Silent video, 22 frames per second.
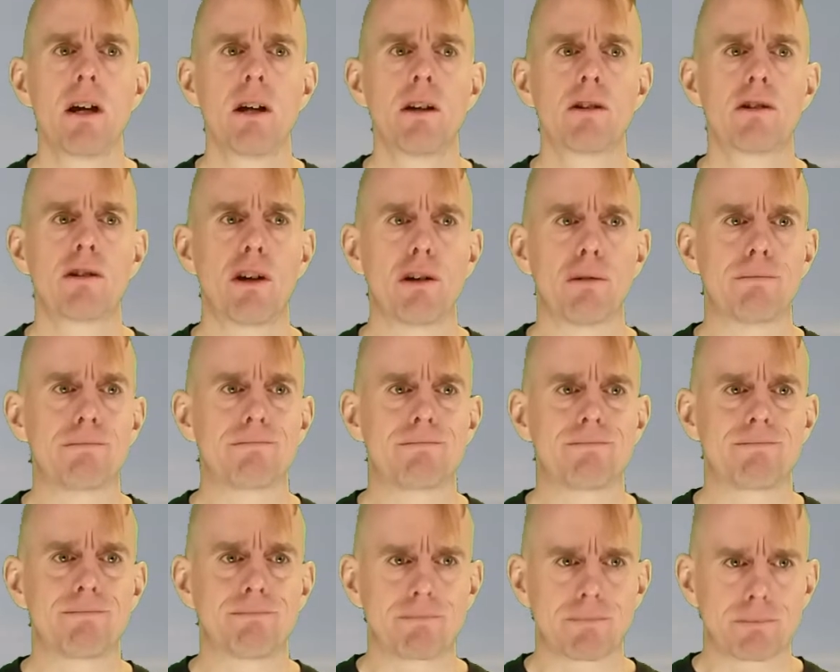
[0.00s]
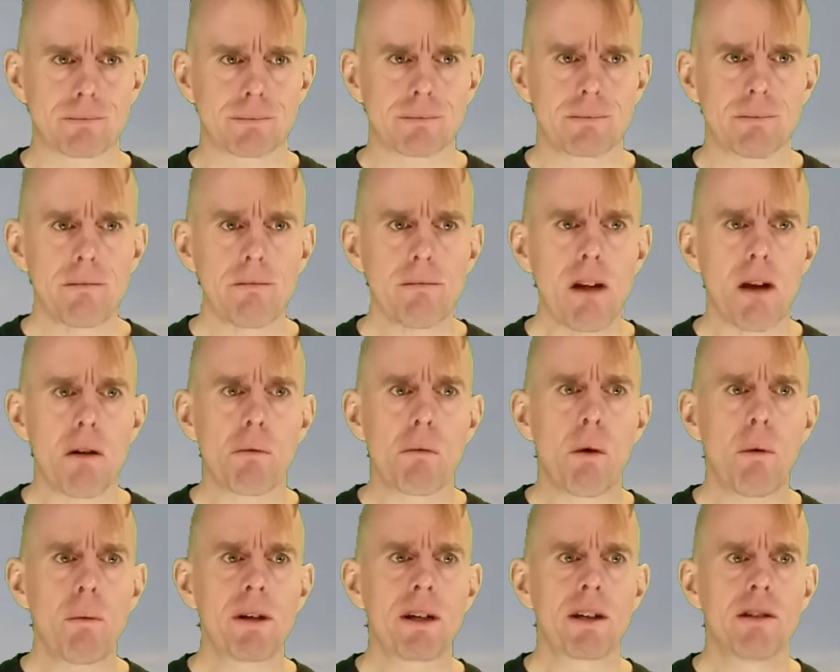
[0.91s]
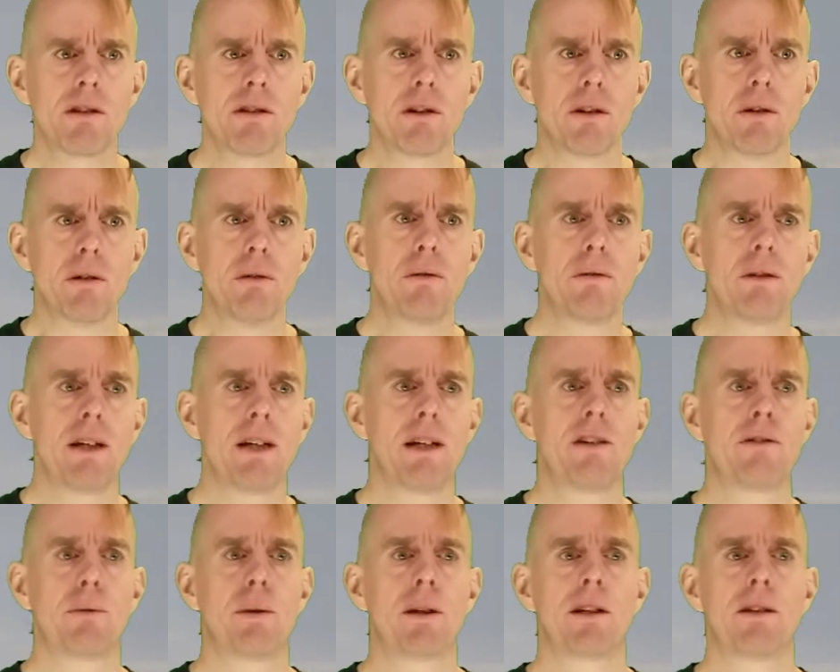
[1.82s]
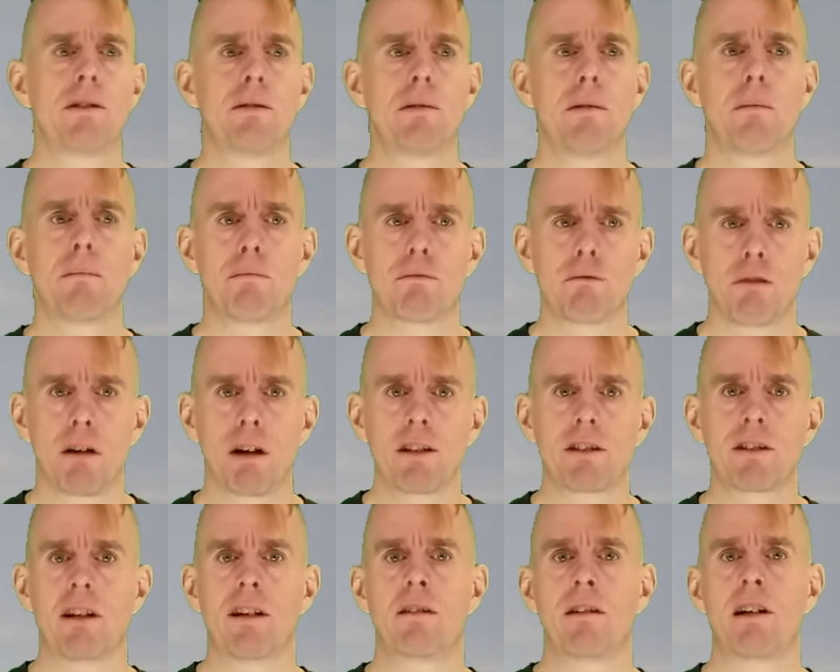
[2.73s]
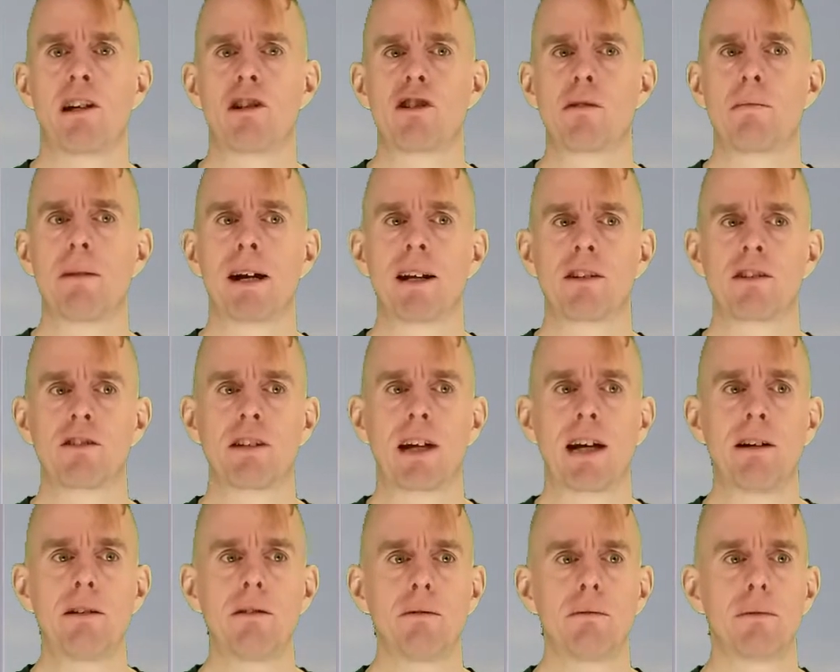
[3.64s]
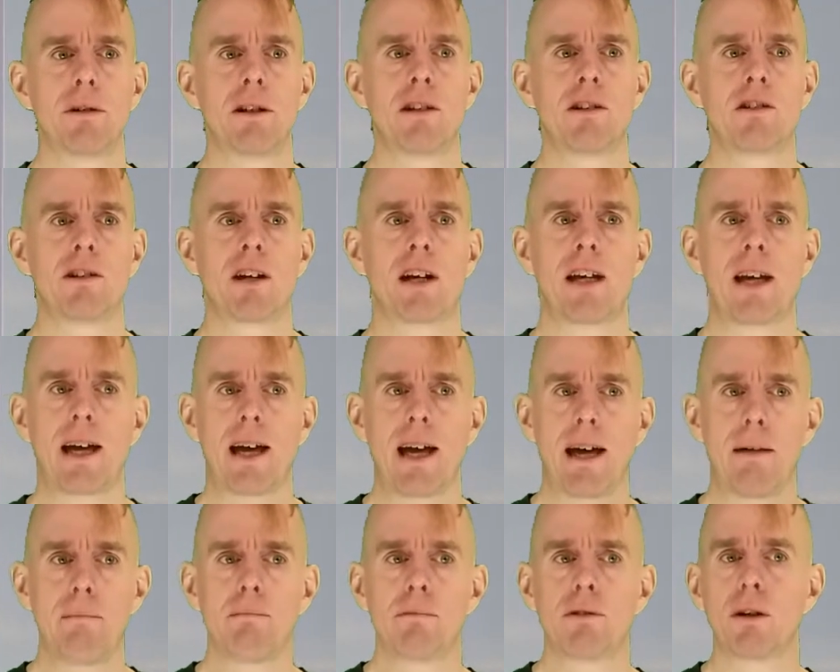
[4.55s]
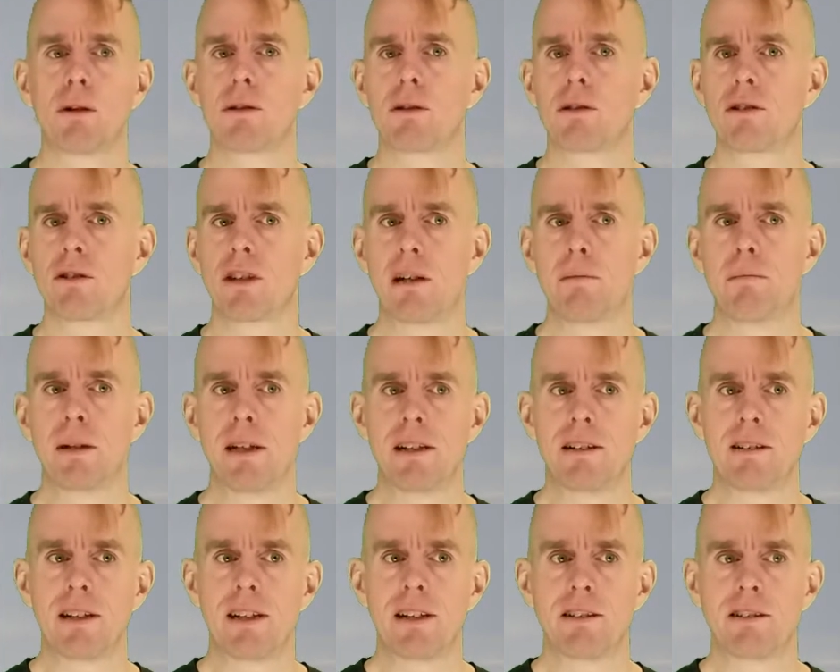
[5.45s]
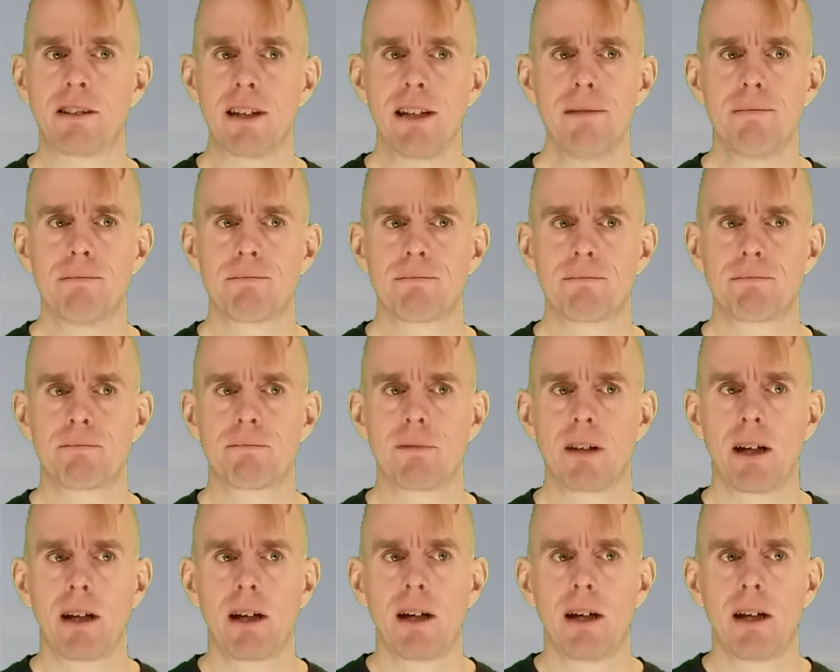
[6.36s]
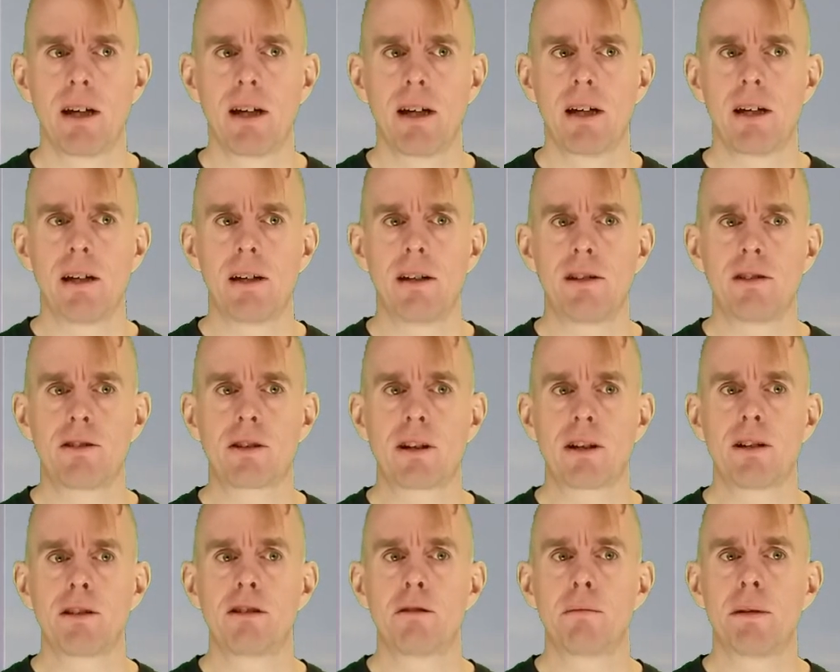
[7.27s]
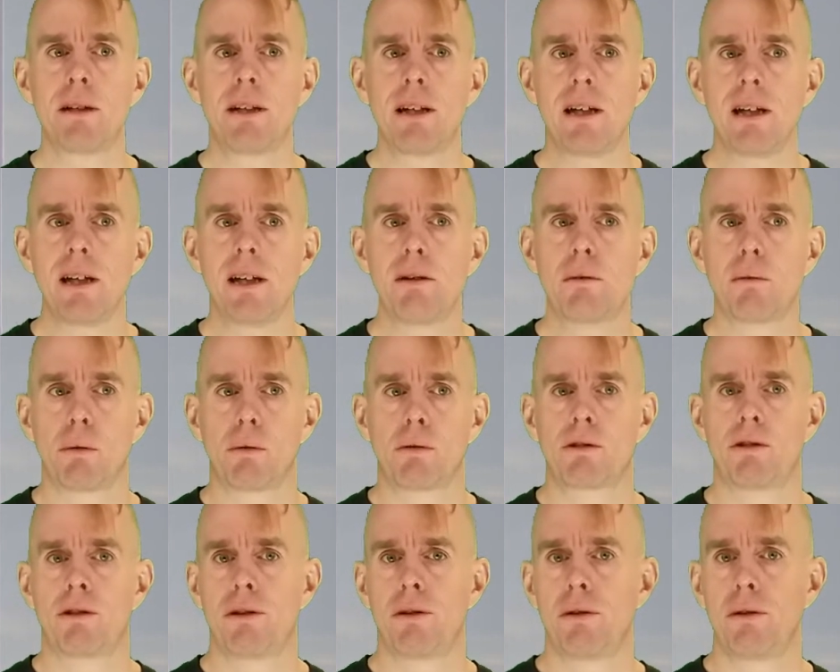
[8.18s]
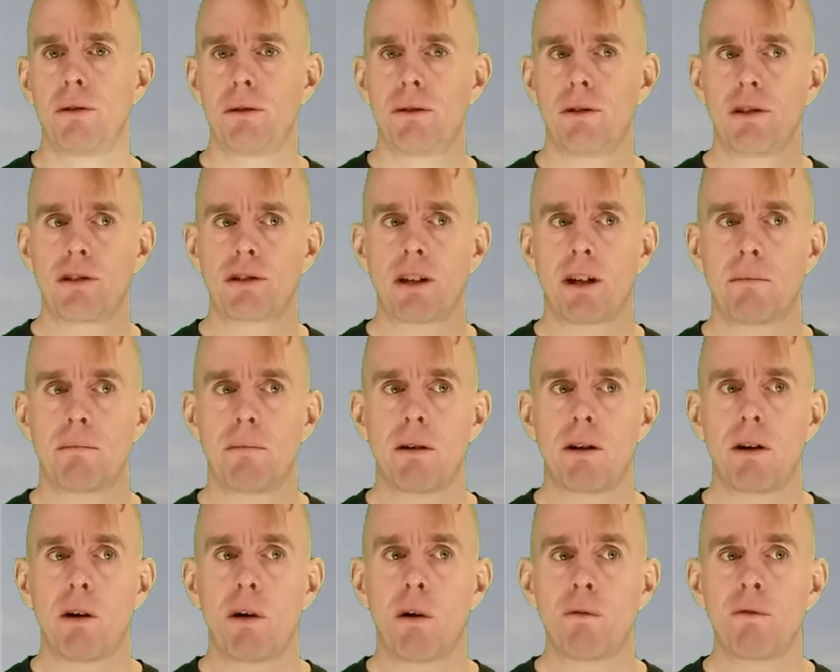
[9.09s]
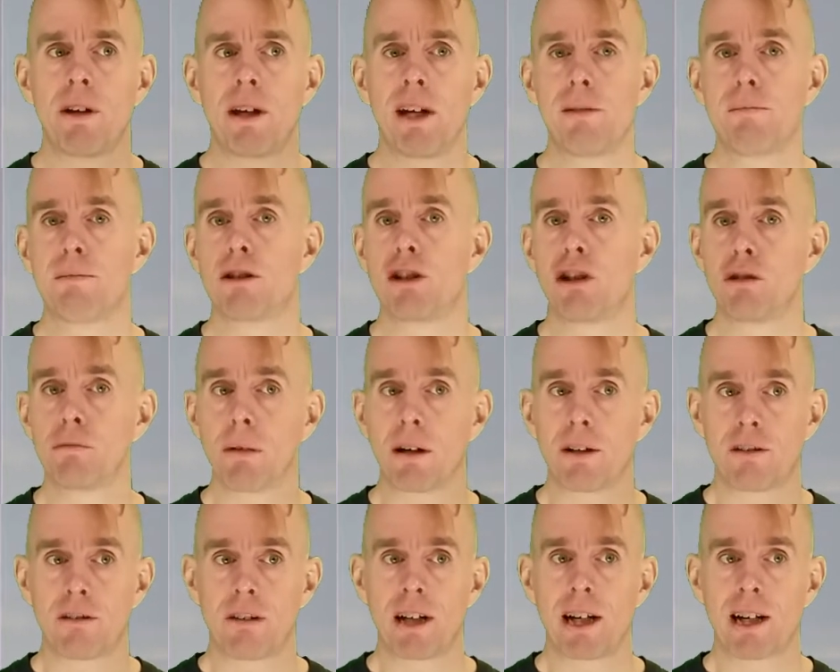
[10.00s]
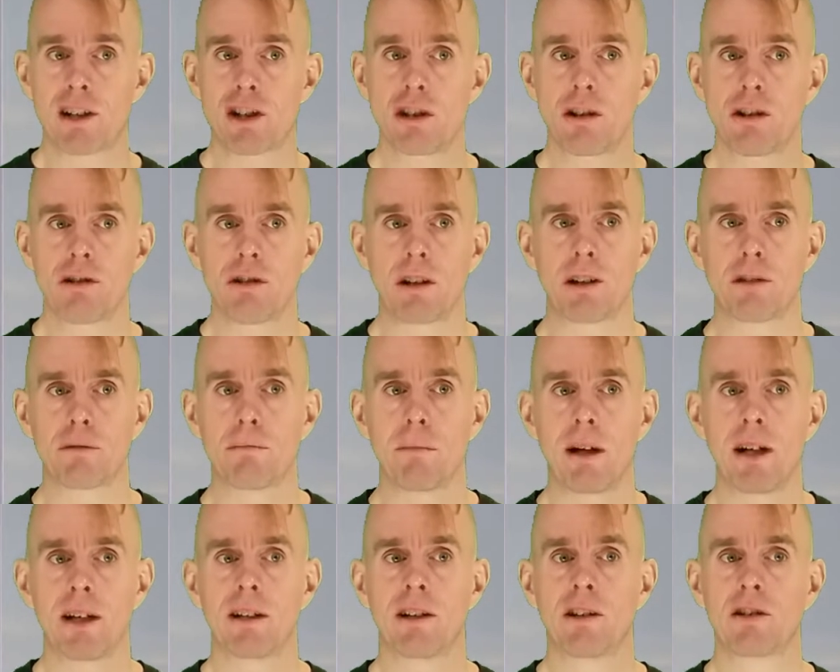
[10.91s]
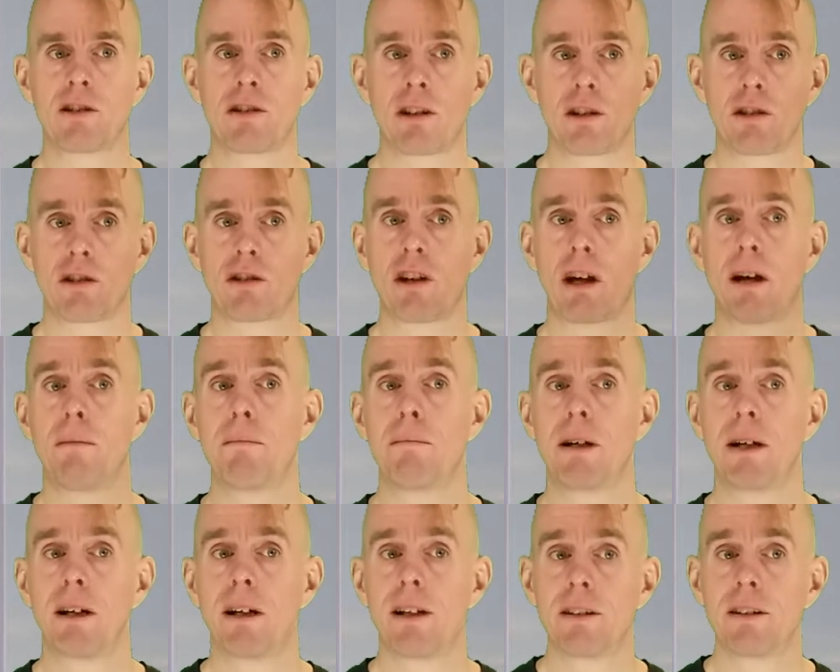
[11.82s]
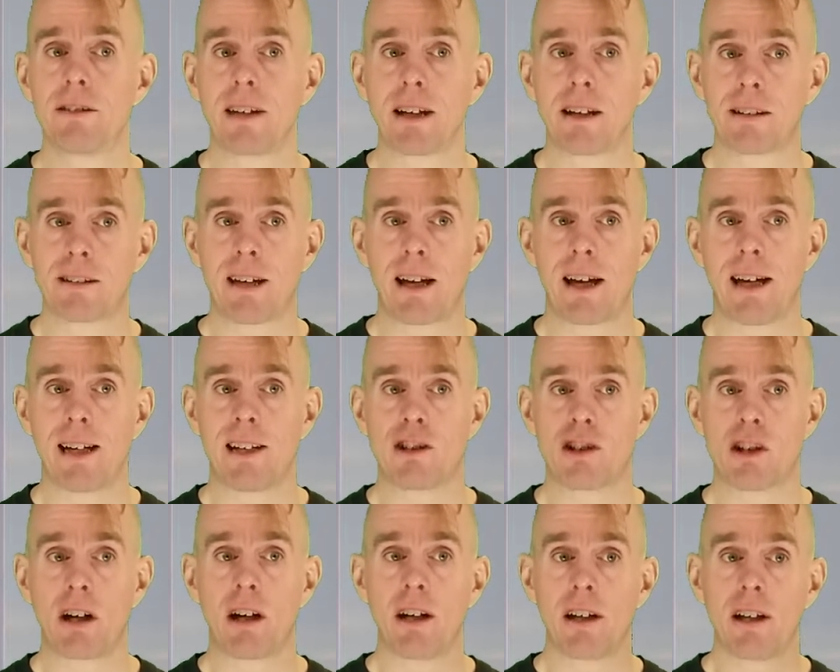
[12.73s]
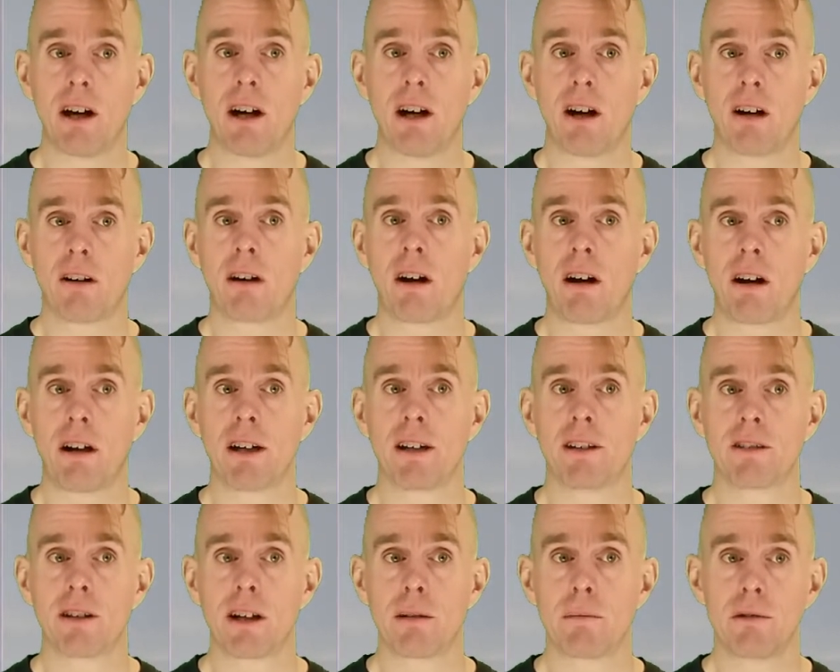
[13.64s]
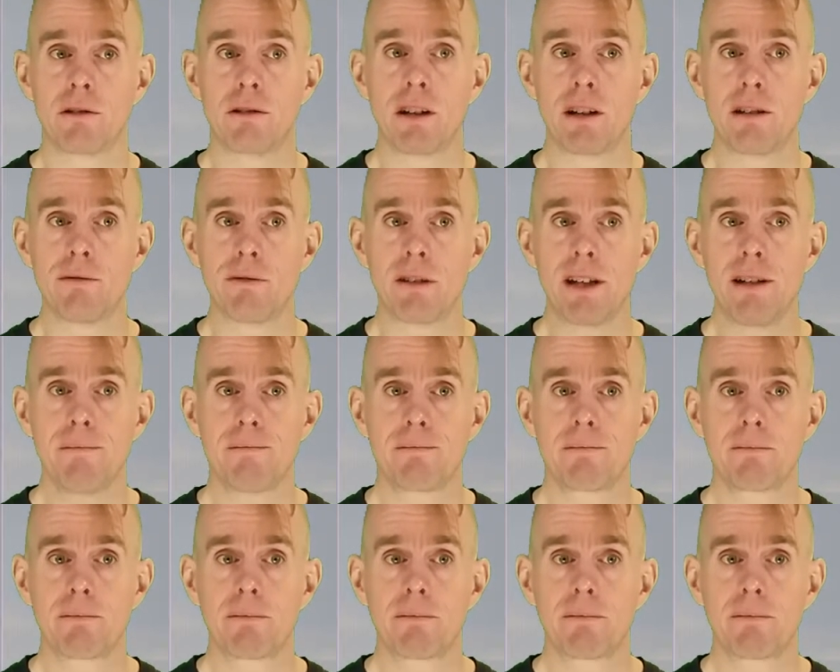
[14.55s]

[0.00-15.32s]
So what we can do is we can write our energy balance down. We can say m dot Cp dT is going to be equal to the sum of the heat produced by the reaction, so that's minus sum delta HIRI times dV,